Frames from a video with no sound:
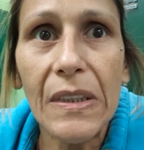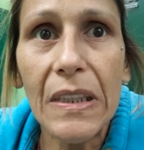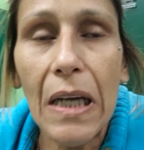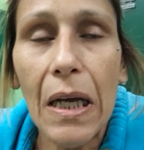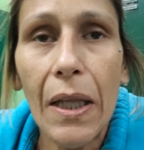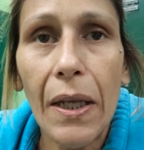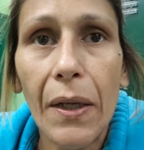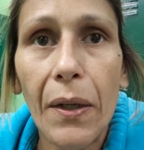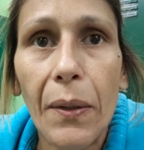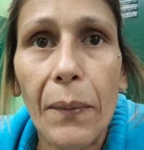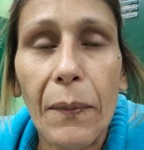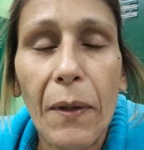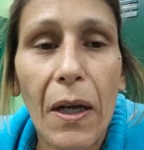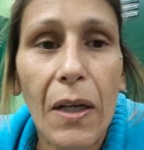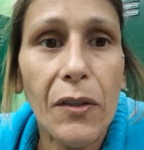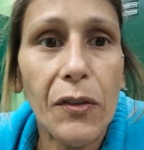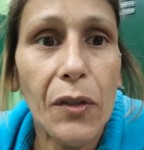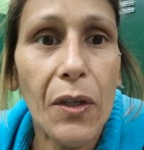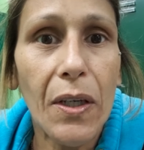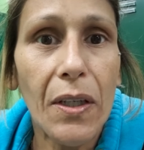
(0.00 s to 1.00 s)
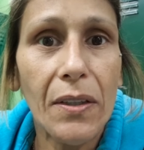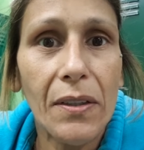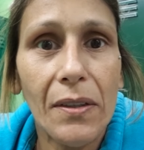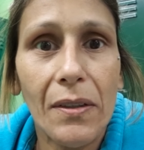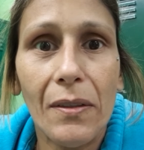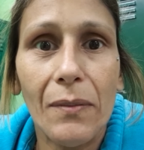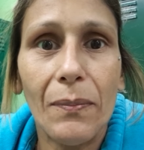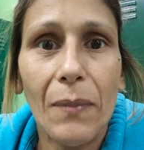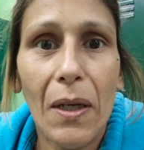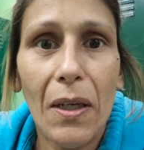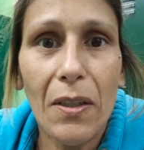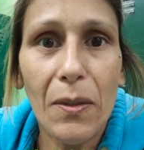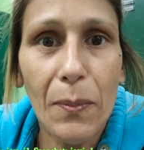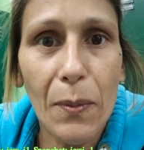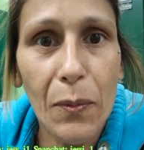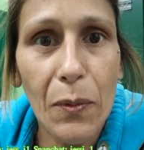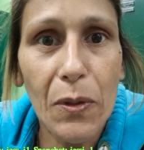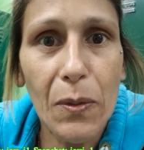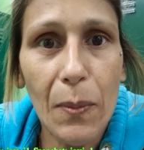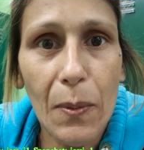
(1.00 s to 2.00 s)
got up, got dressed. My
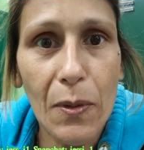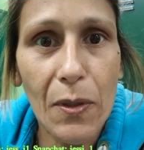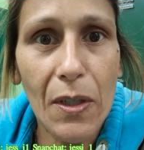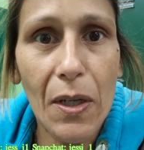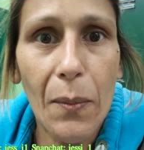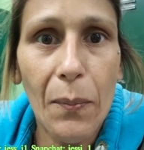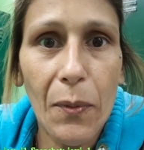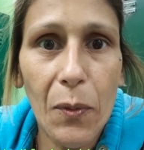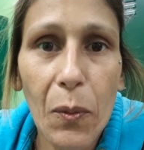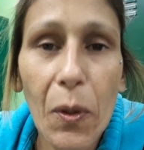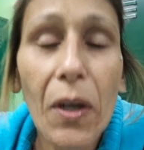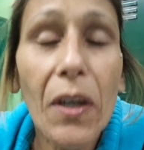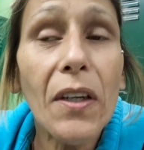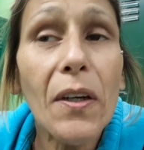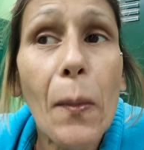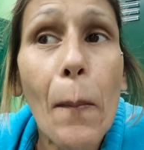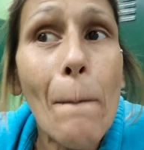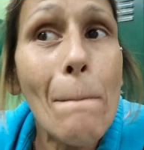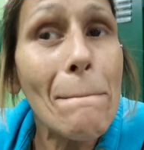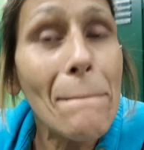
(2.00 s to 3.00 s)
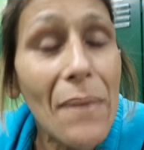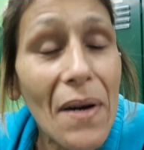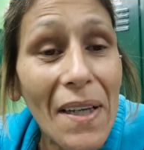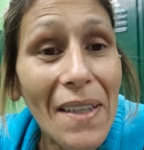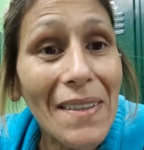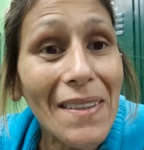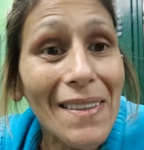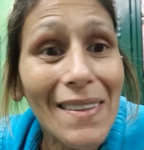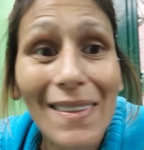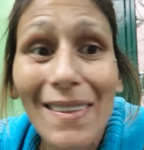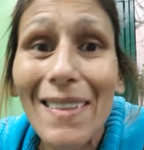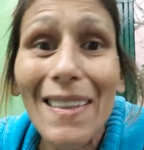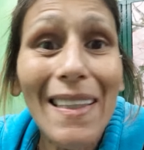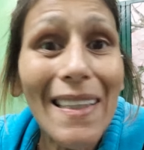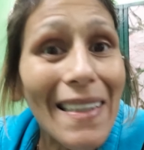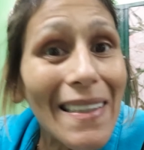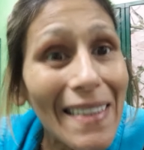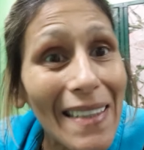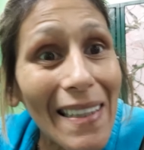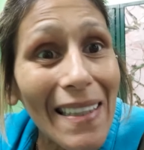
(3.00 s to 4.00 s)
husband was supposed to come to work, but
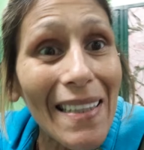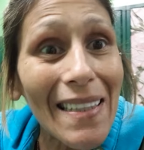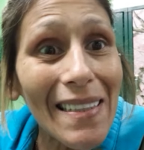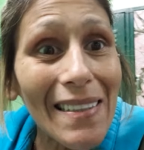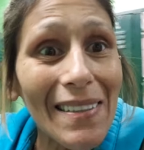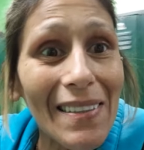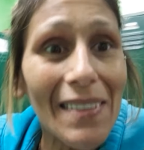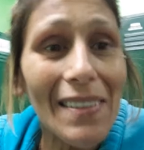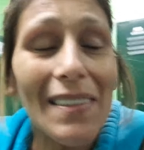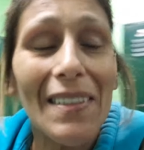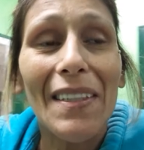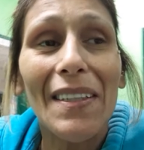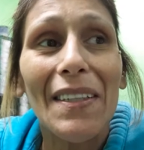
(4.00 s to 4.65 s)
he didn't.